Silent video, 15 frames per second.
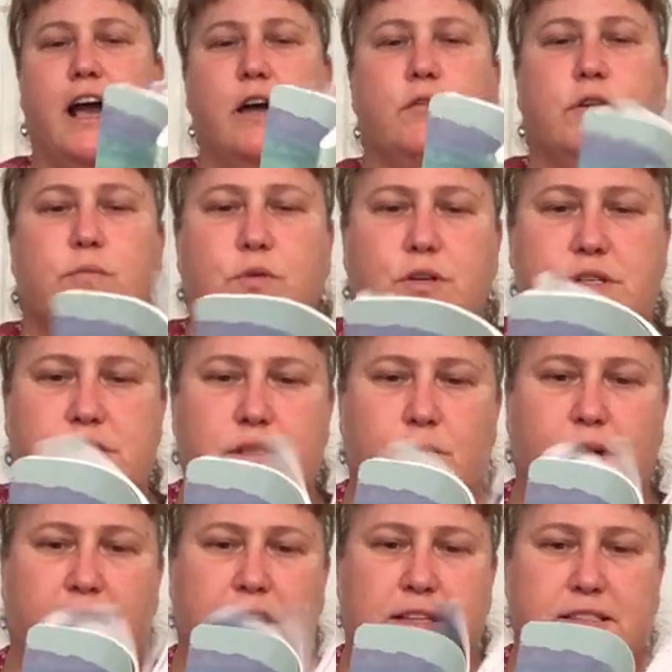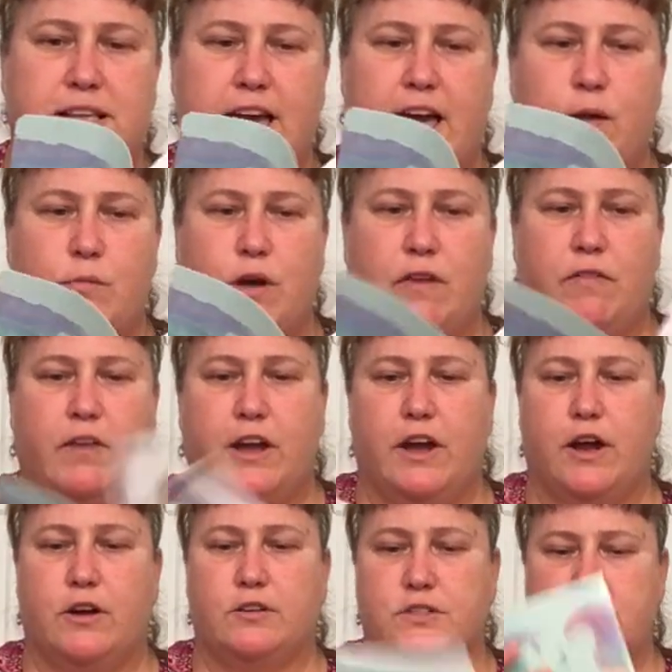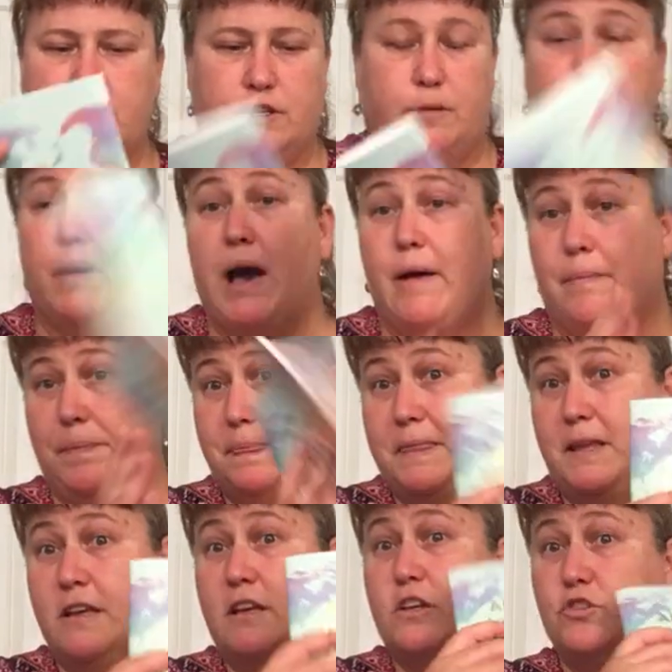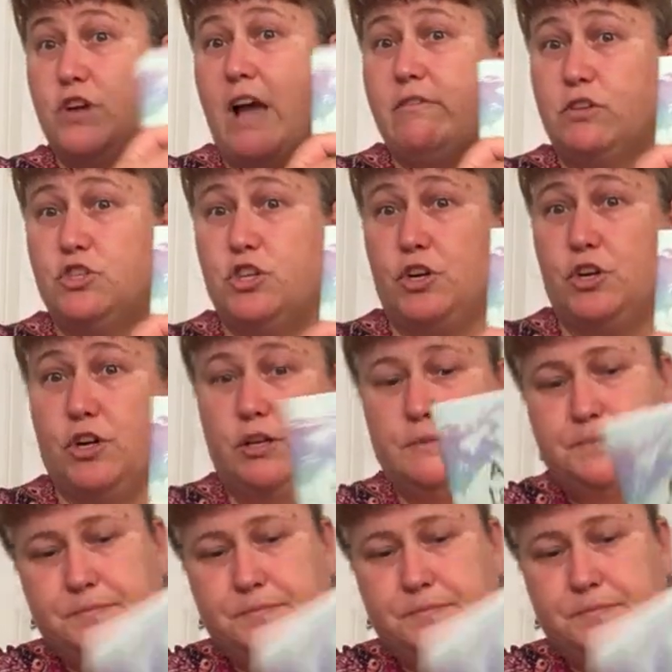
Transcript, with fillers: I would put some kind of tab on there to see. But travel journal,